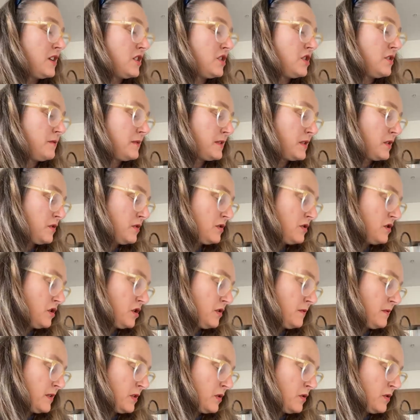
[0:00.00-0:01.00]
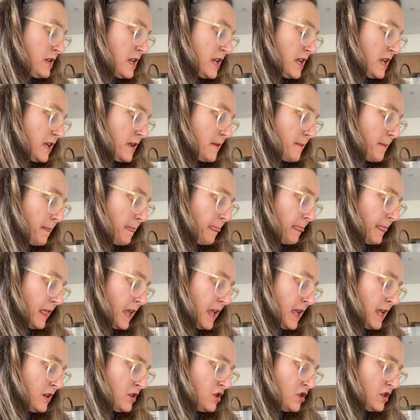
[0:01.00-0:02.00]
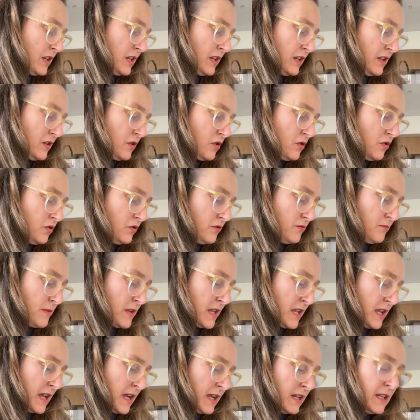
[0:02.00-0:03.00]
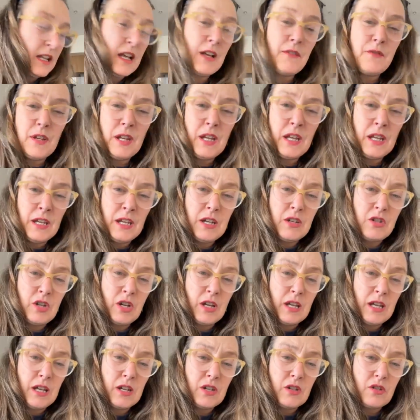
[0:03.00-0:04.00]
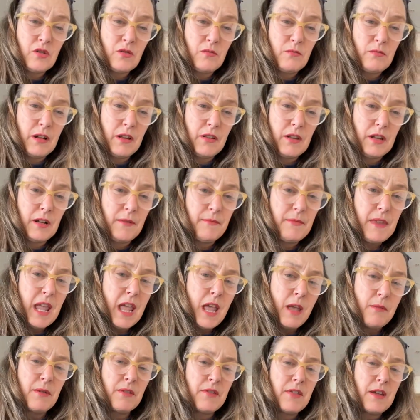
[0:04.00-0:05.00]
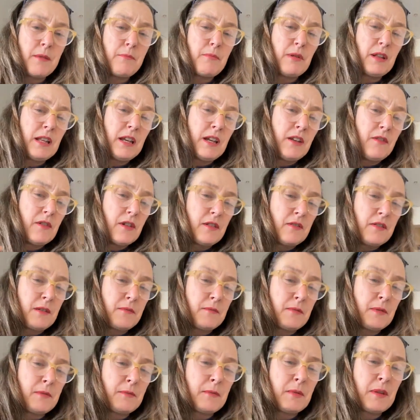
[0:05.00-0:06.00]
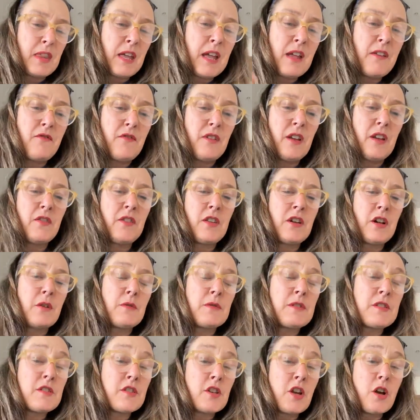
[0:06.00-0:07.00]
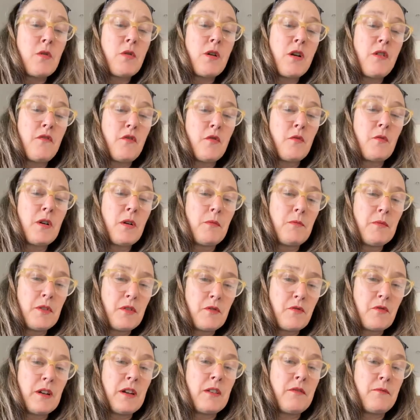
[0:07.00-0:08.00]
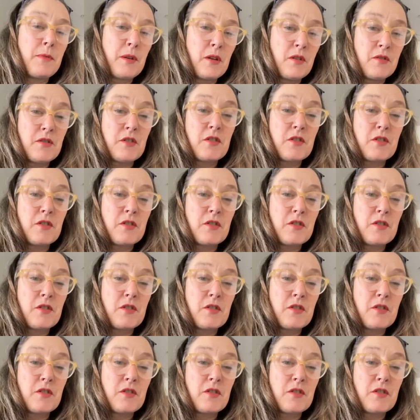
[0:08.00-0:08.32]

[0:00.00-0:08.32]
and she was a good egg, and she called me a loving and educational mother. But they believed that, but they figured that I was so overwhelmed with grief